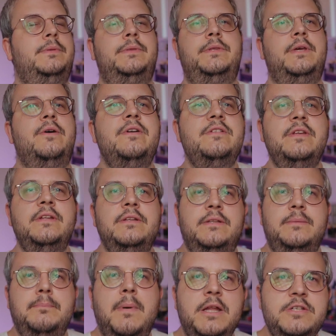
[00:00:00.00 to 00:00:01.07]
There
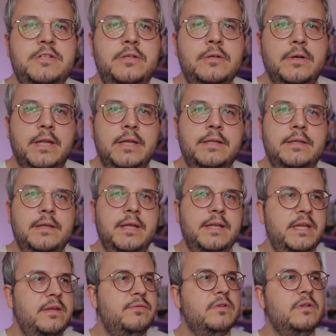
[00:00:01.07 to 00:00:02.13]
isn't much to it. It
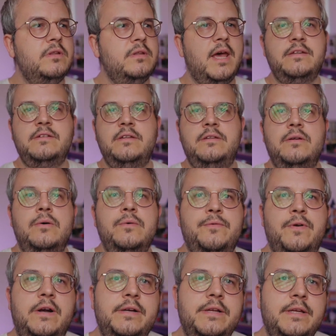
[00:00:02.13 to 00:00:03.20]
even has its own
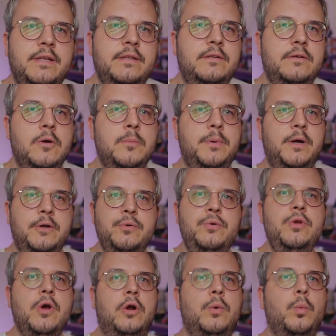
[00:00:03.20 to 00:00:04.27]
variant compared to
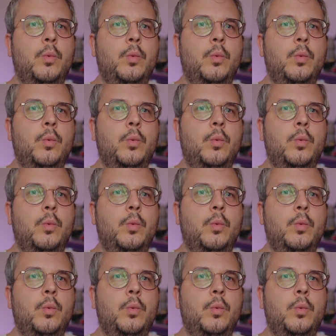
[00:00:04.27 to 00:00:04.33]
Yarn